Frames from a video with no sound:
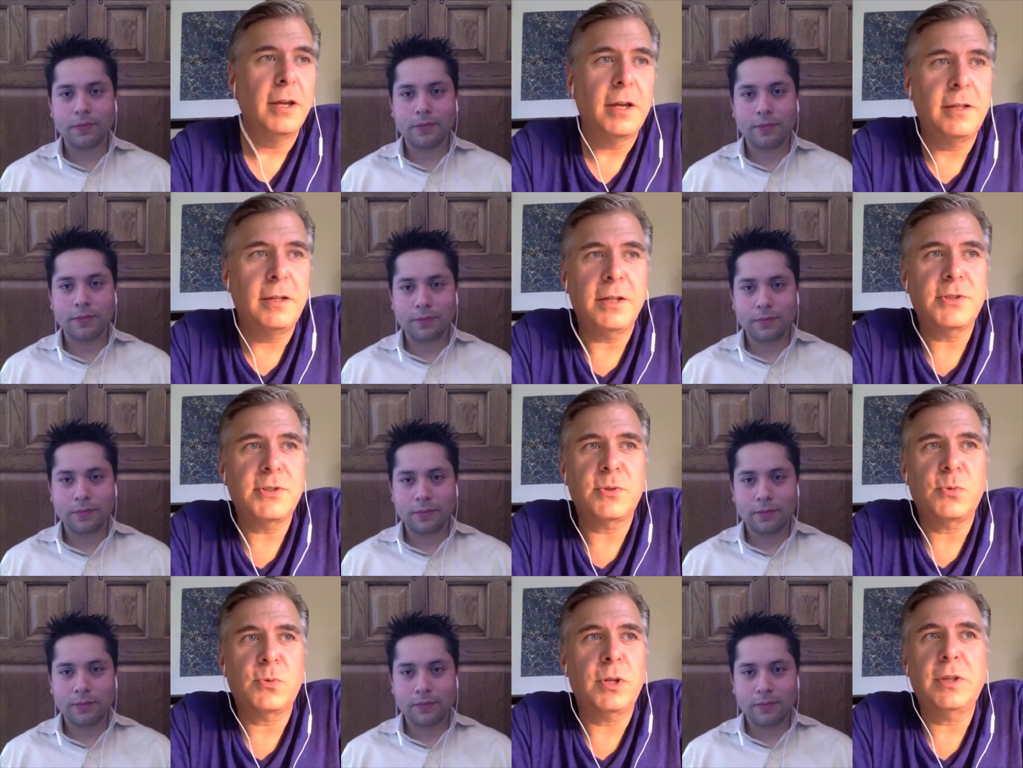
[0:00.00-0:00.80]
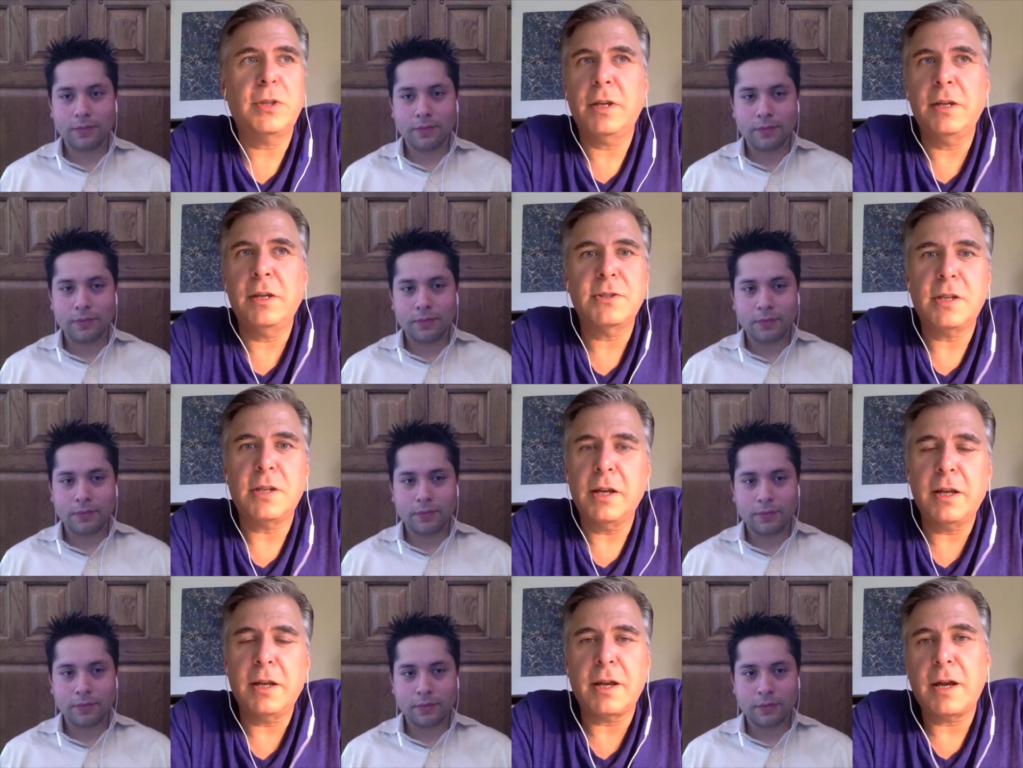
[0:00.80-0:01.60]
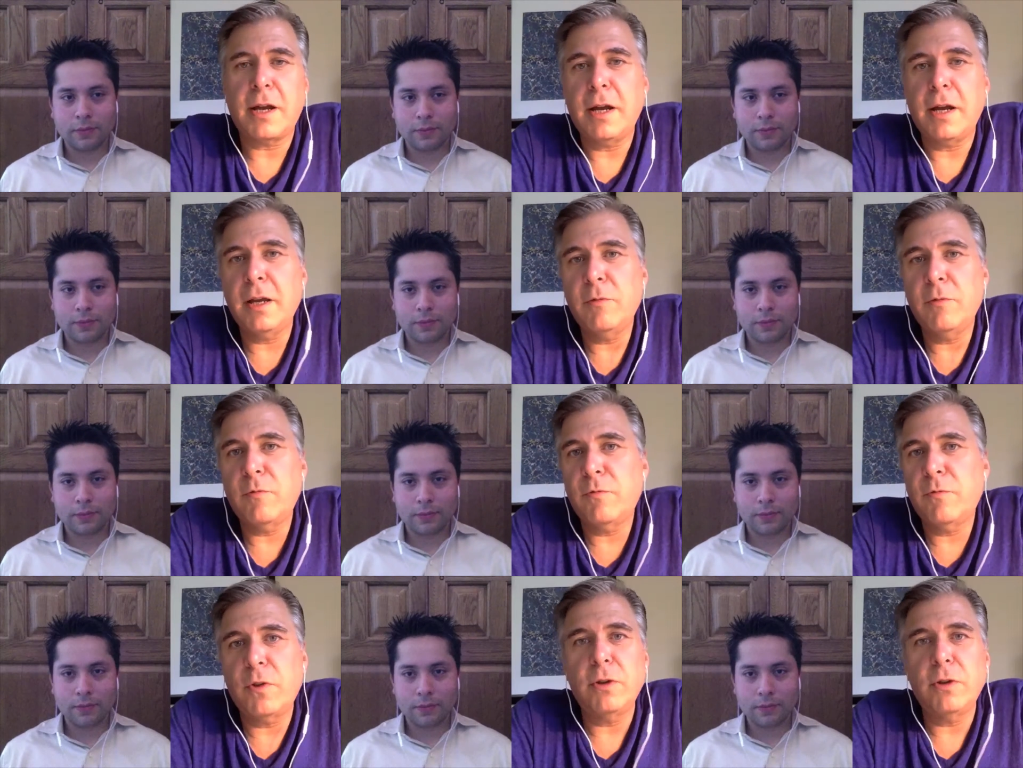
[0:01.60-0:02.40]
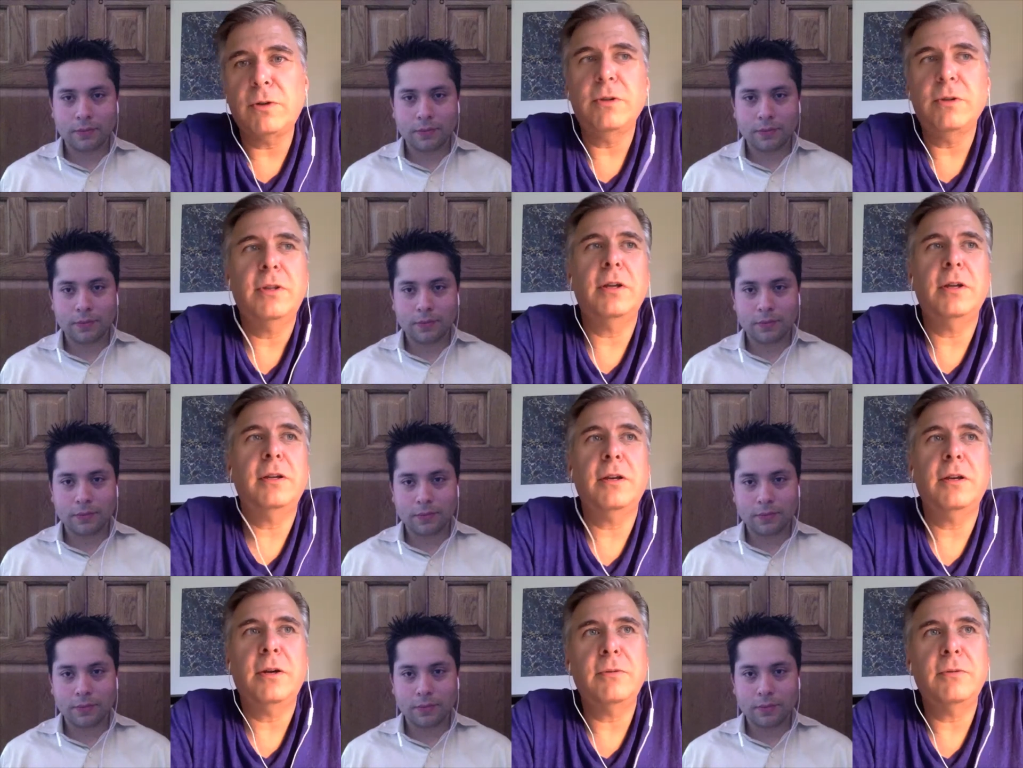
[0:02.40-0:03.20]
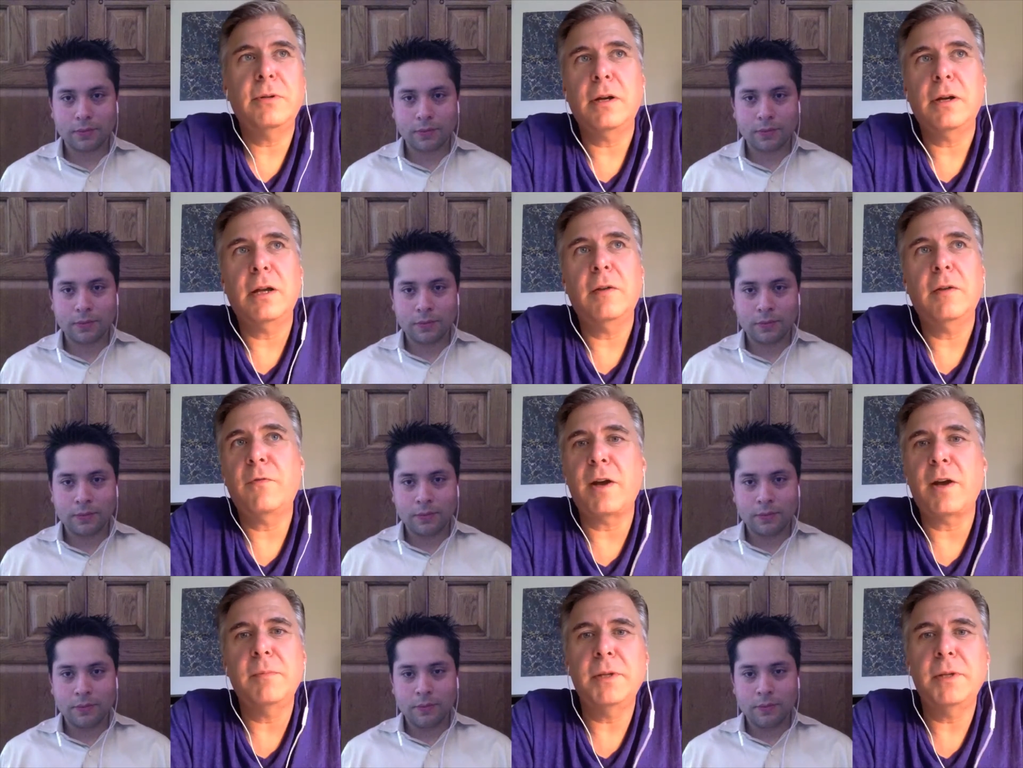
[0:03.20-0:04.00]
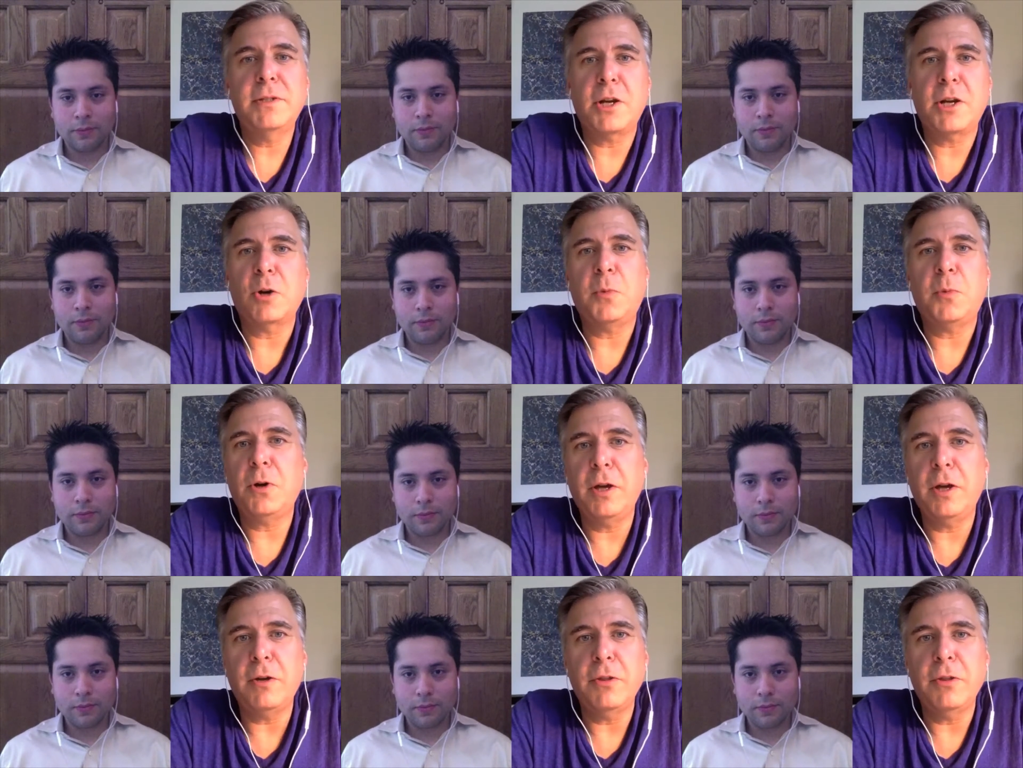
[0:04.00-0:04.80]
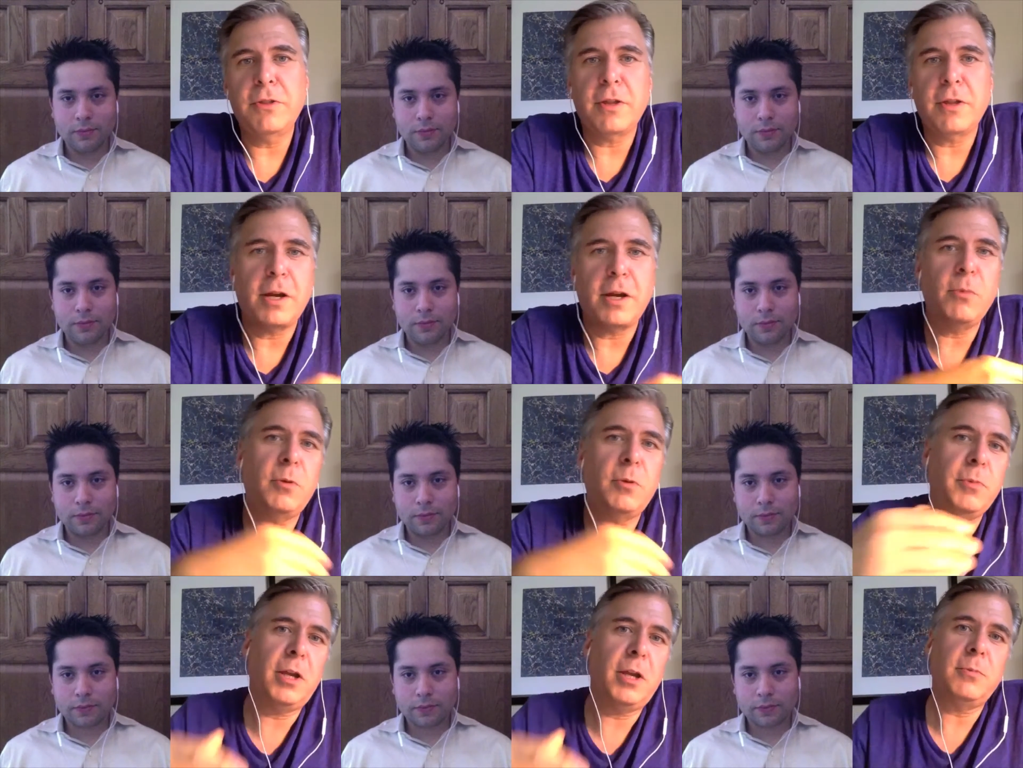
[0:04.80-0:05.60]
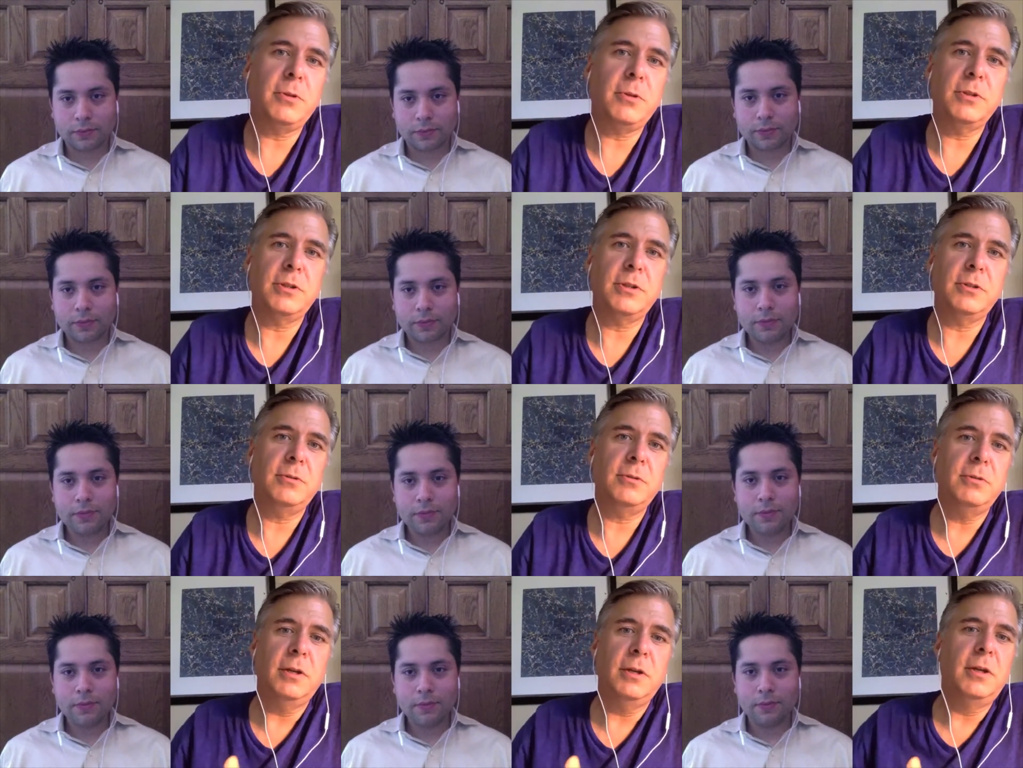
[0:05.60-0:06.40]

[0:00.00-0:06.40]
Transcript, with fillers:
Speaker 1: And that's one thing is like I feel that you know if I'm in terrible health, I won't be able to,